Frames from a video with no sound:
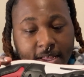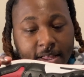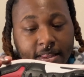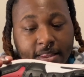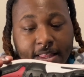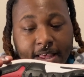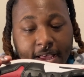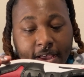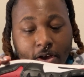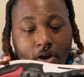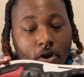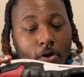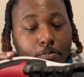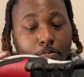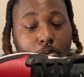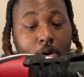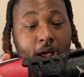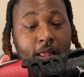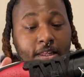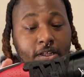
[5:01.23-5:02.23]
that are
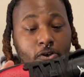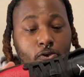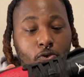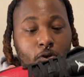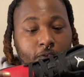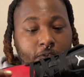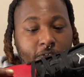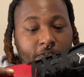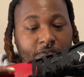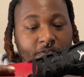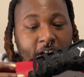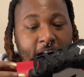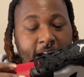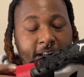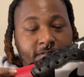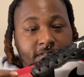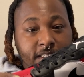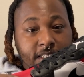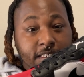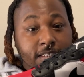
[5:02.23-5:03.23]
probably going for
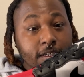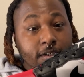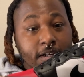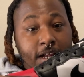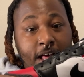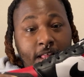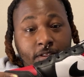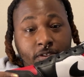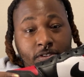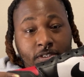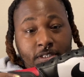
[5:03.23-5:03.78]
$500-600